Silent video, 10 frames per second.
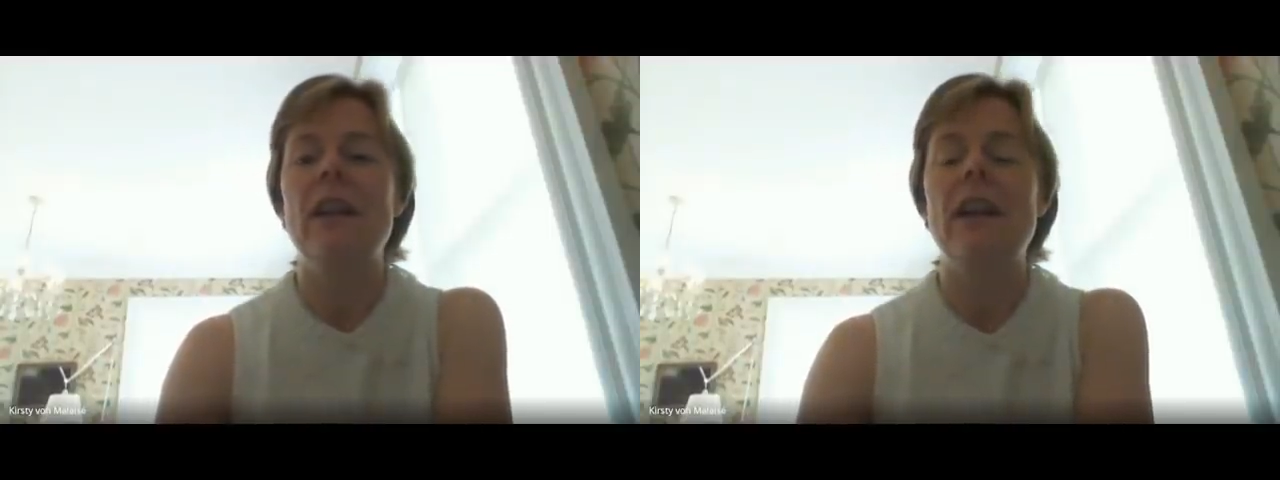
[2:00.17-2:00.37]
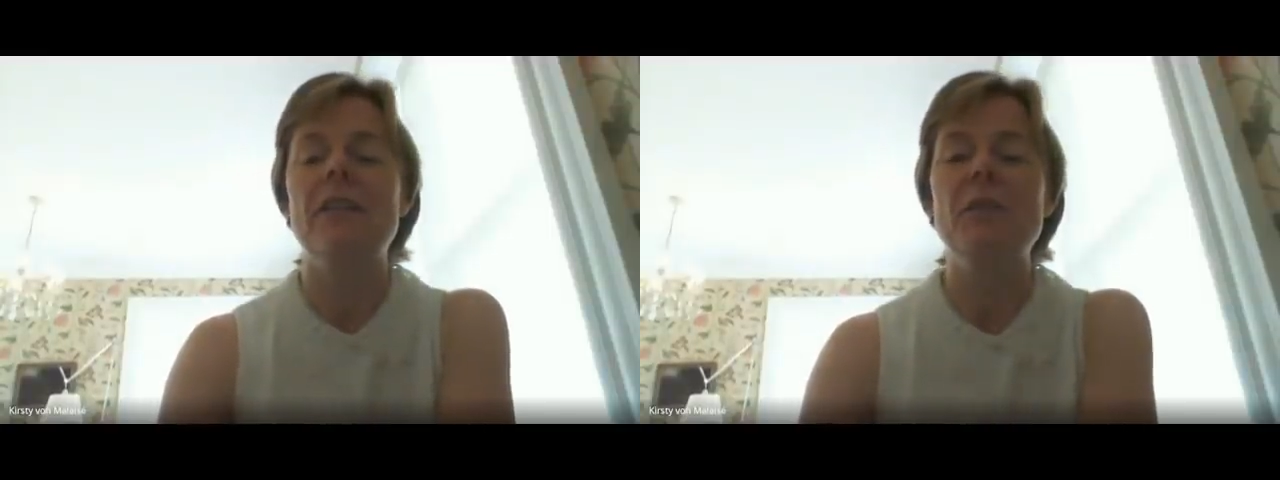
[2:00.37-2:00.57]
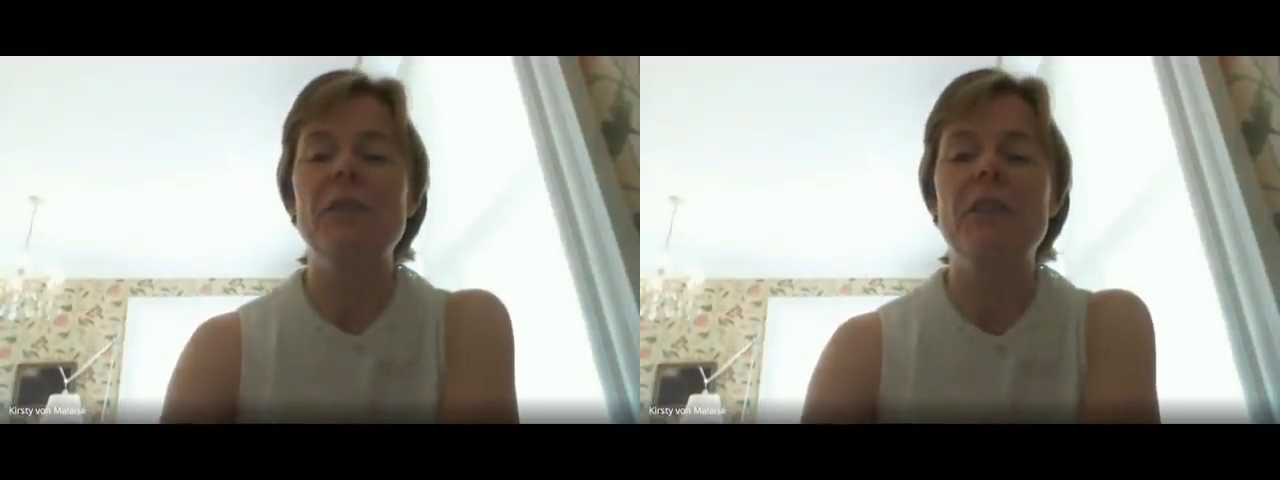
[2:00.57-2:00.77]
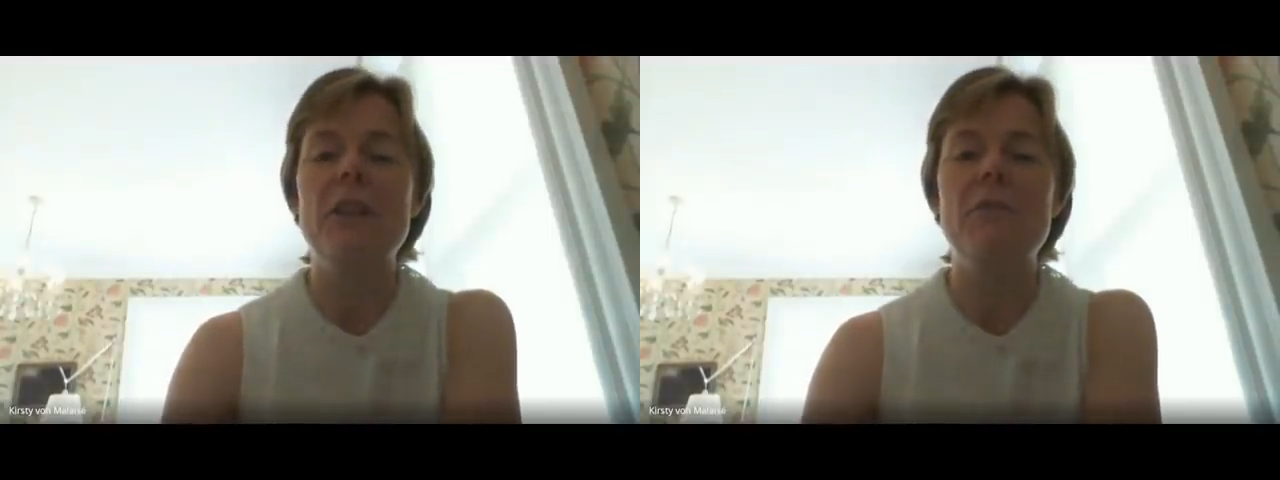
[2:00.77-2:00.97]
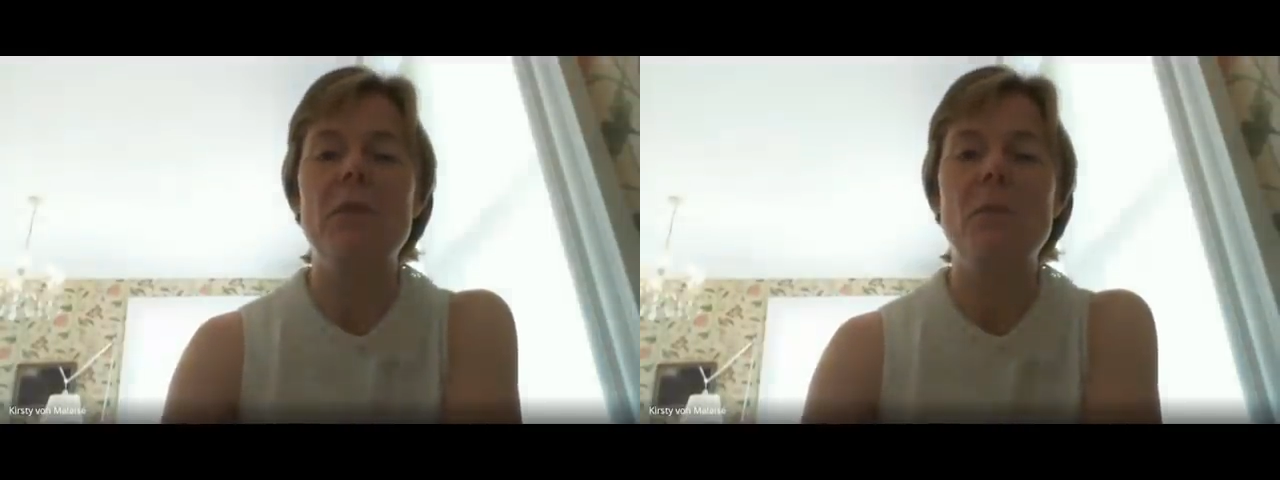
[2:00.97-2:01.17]
As you'll
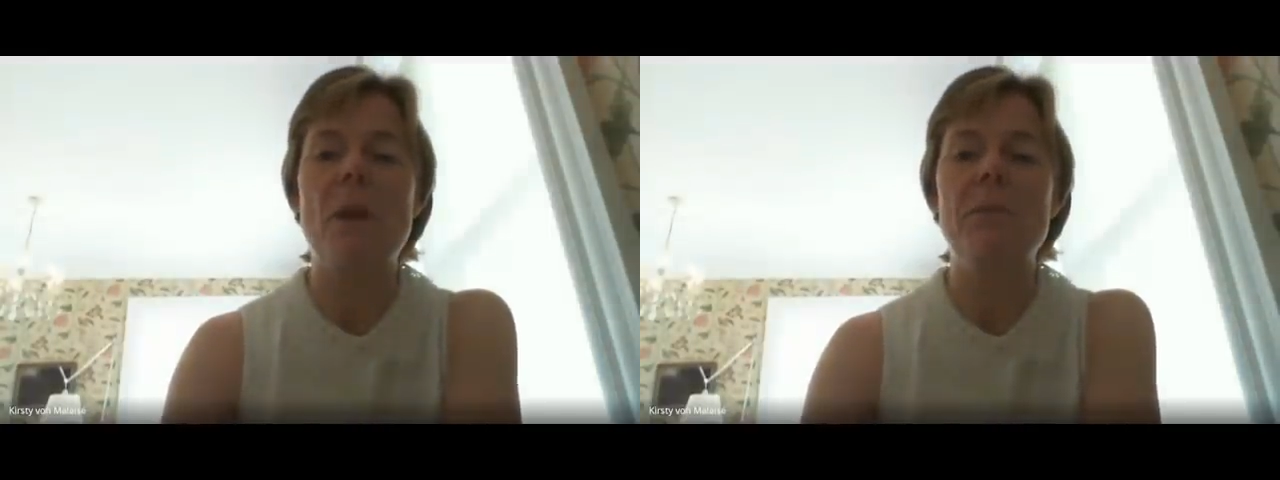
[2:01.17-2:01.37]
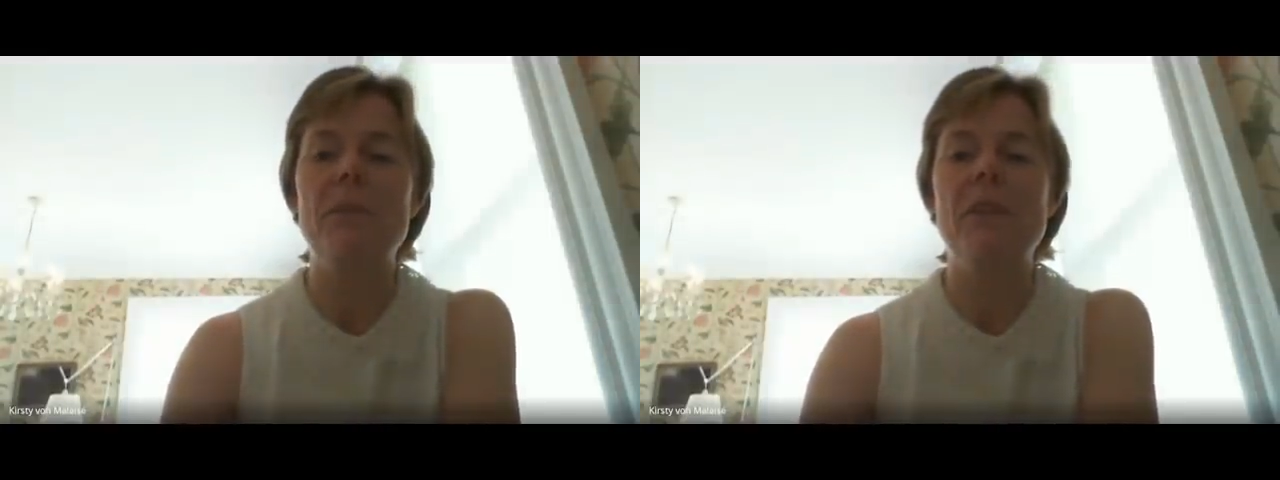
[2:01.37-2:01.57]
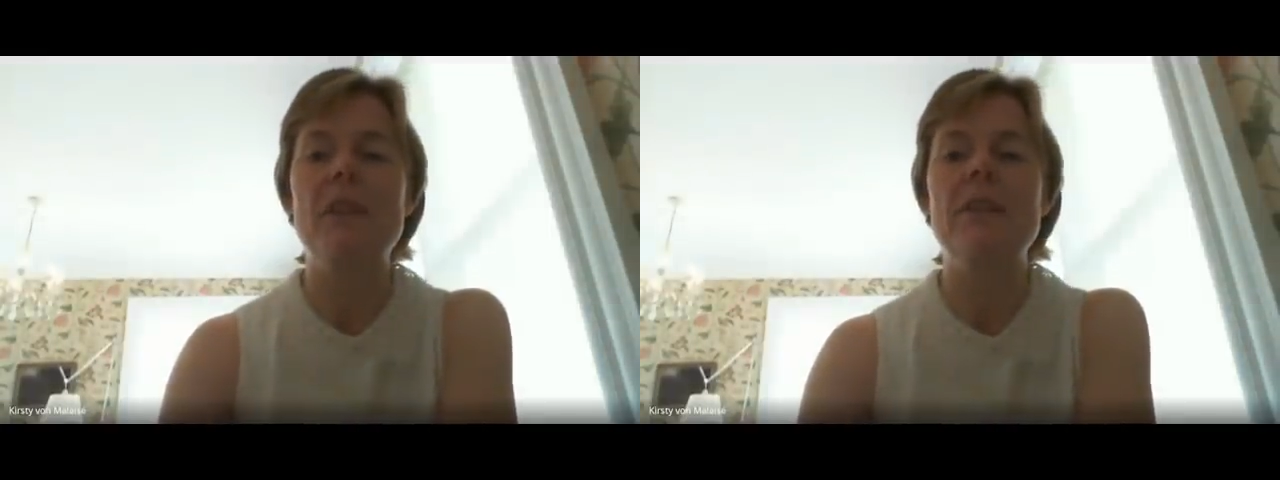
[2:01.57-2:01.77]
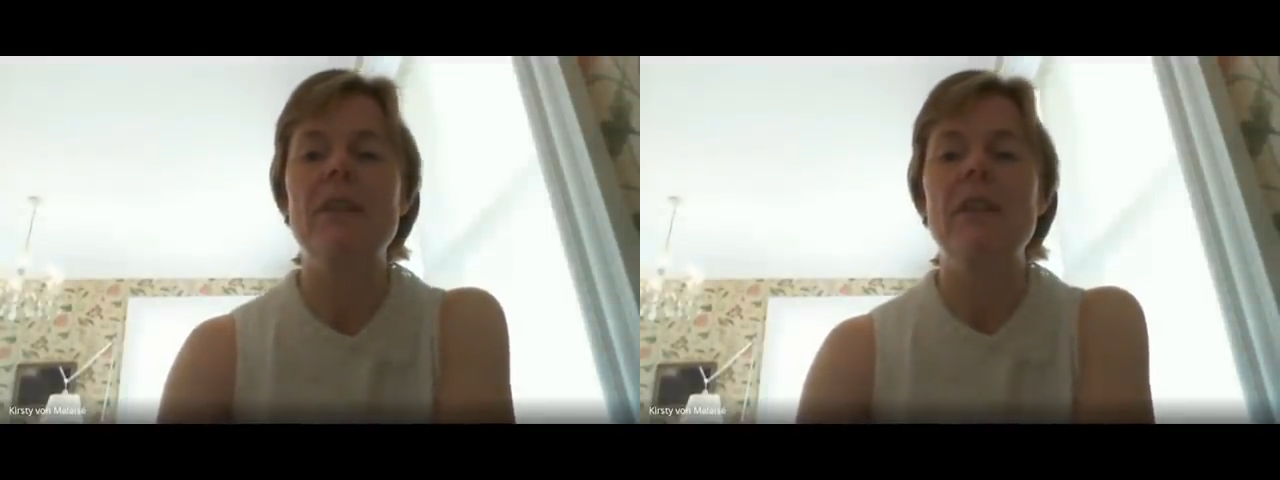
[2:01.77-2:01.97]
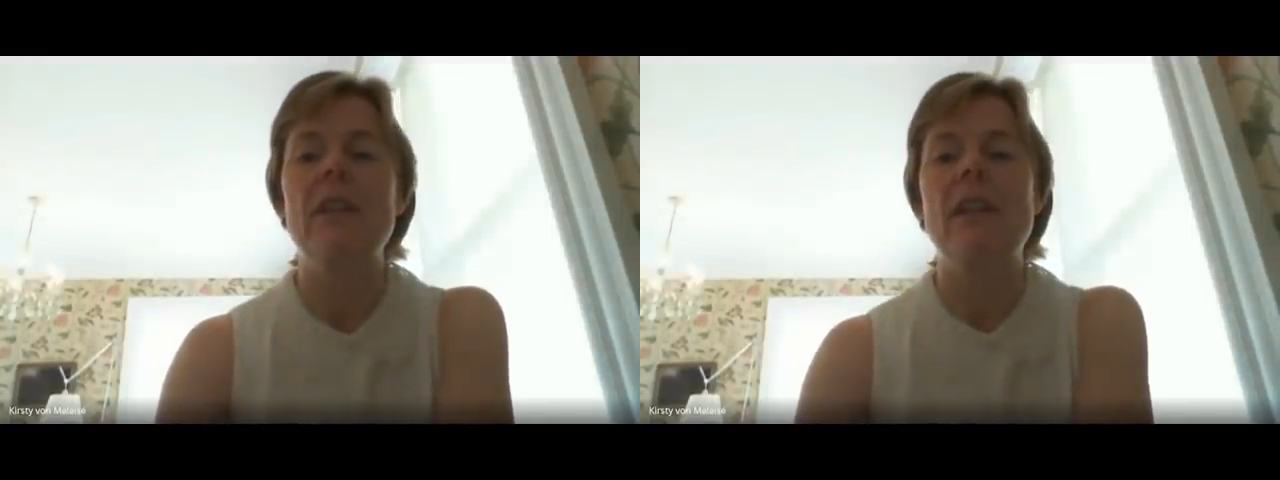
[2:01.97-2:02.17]
see from the website,
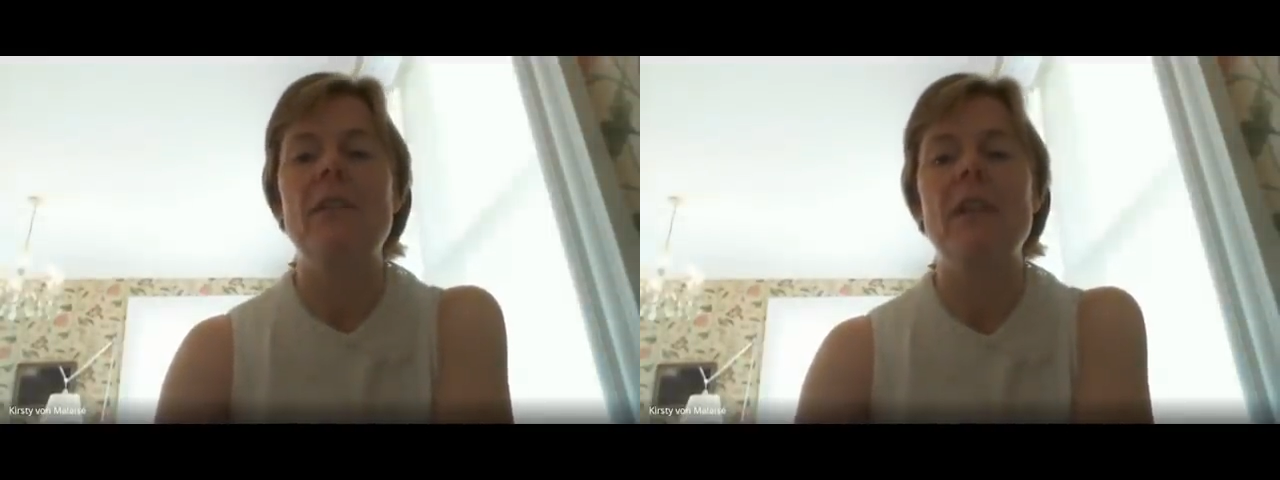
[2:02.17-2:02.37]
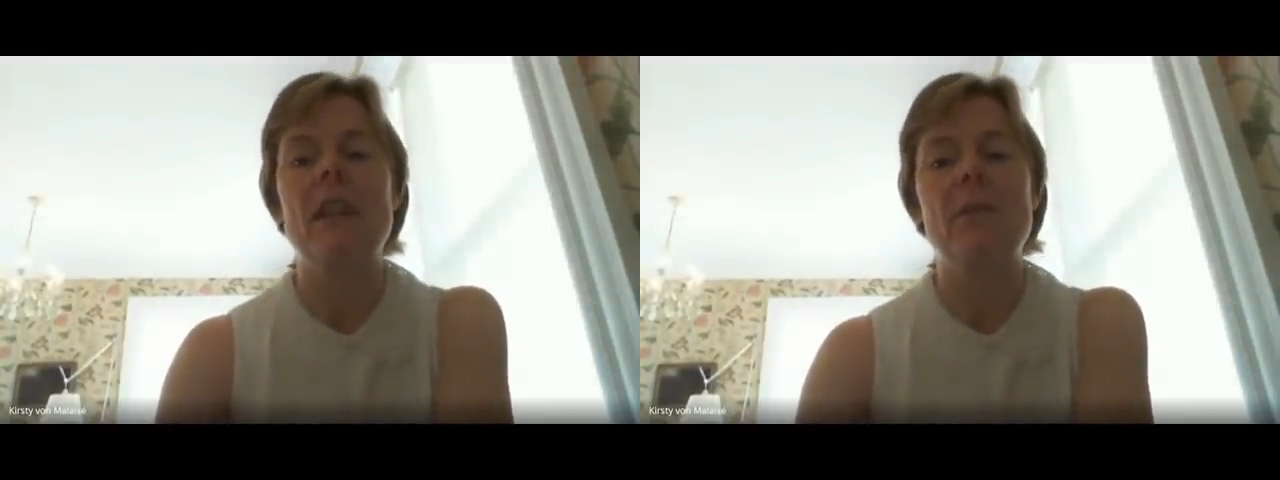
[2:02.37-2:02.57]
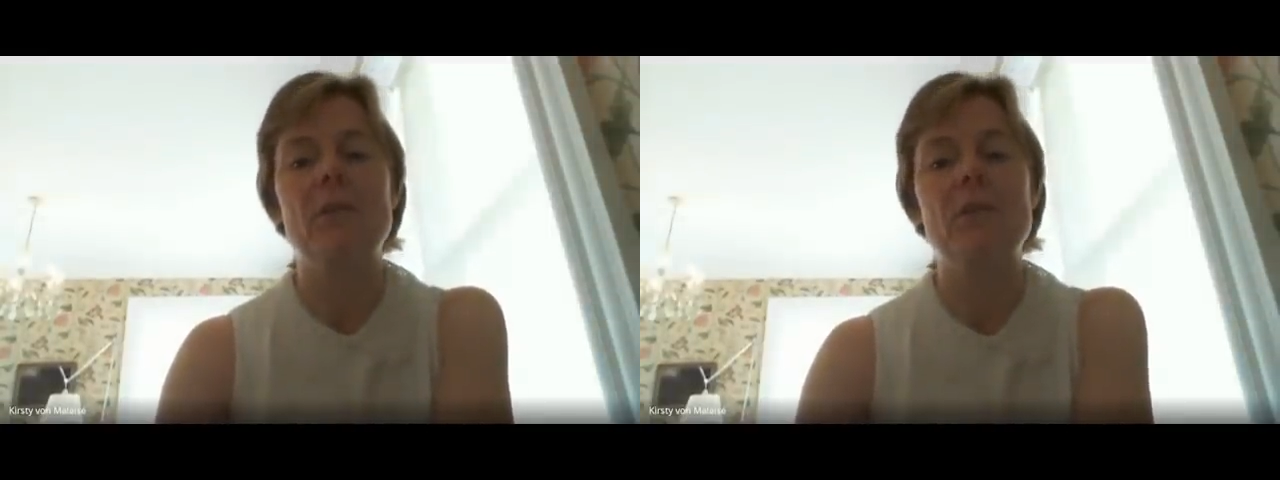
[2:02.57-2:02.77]
the Cavill